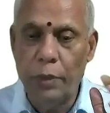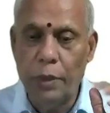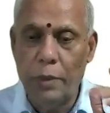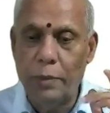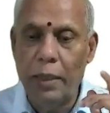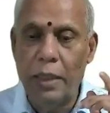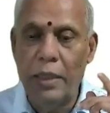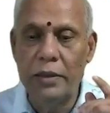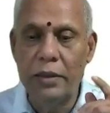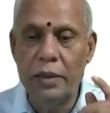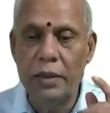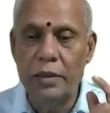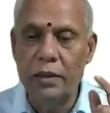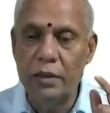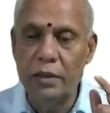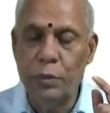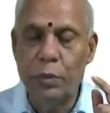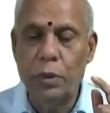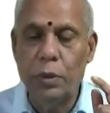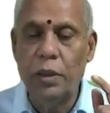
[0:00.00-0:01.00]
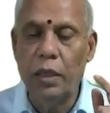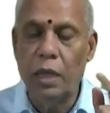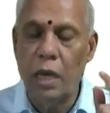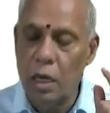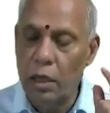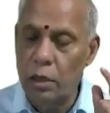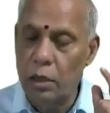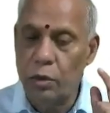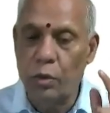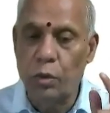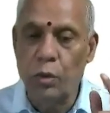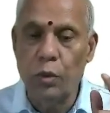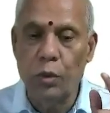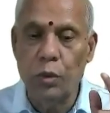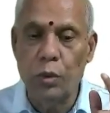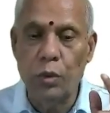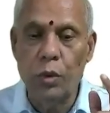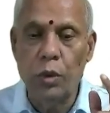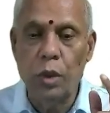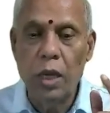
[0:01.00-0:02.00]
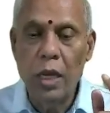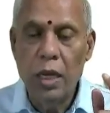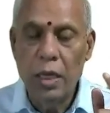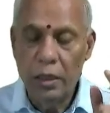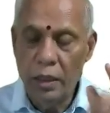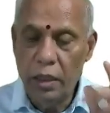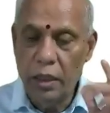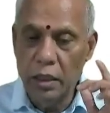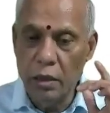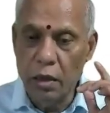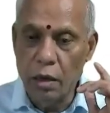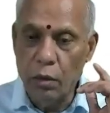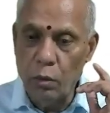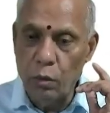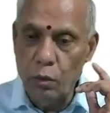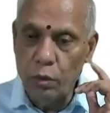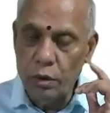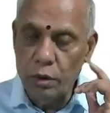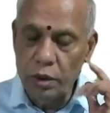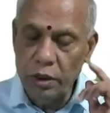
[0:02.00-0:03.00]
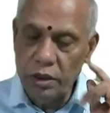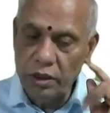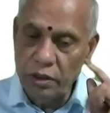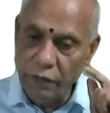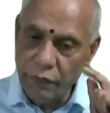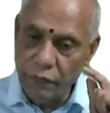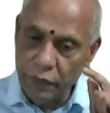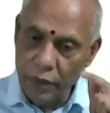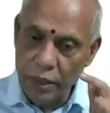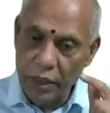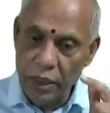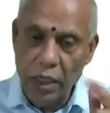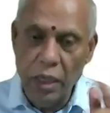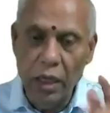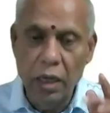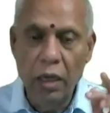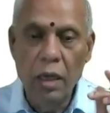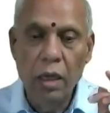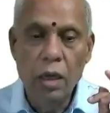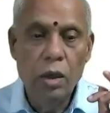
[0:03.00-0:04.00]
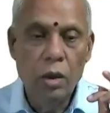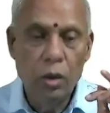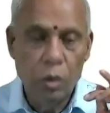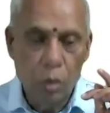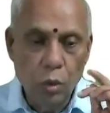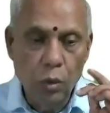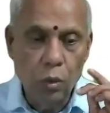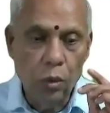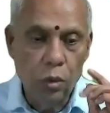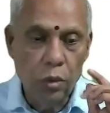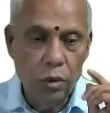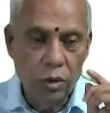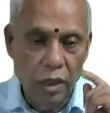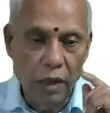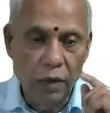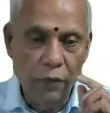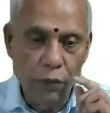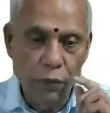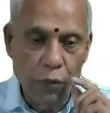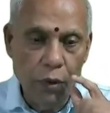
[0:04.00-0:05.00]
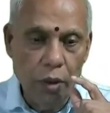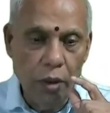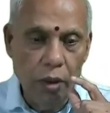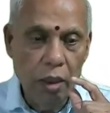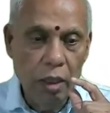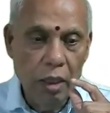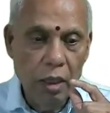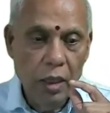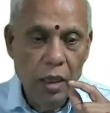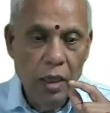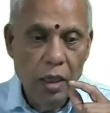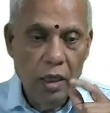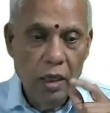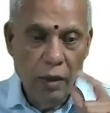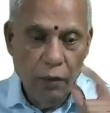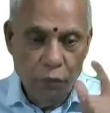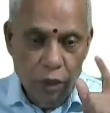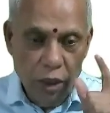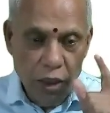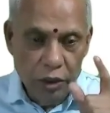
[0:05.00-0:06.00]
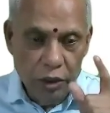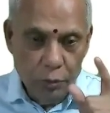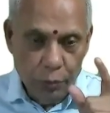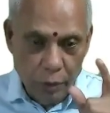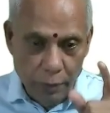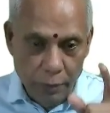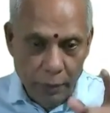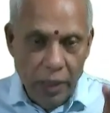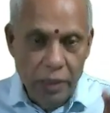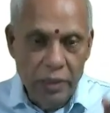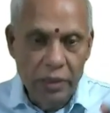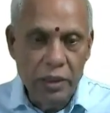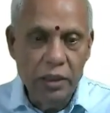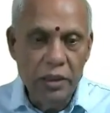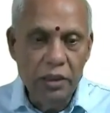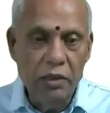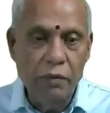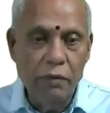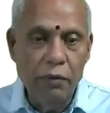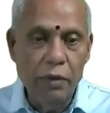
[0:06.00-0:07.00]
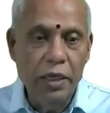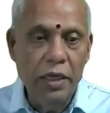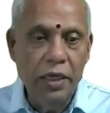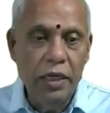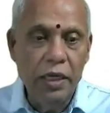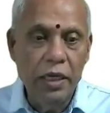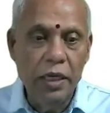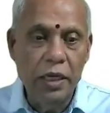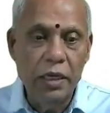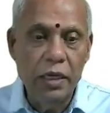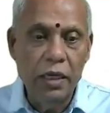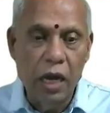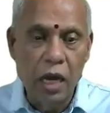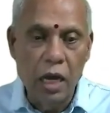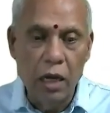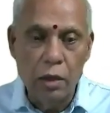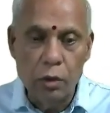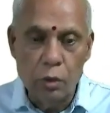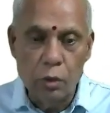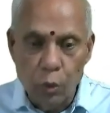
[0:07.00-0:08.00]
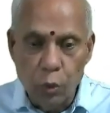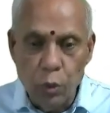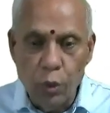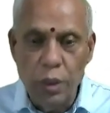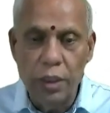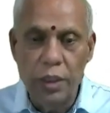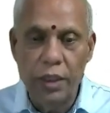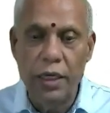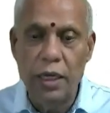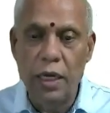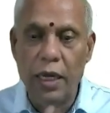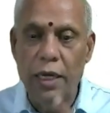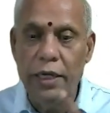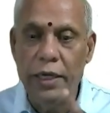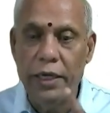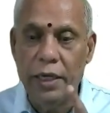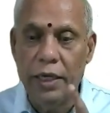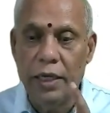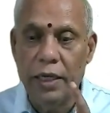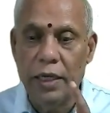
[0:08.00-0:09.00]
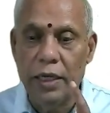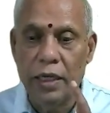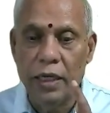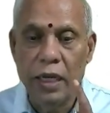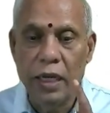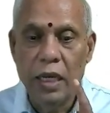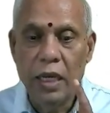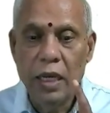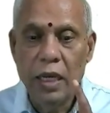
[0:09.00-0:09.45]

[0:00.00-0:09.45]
premises given are true, the conclusion is definitely true. Therefore, if these premises given here are true in reality,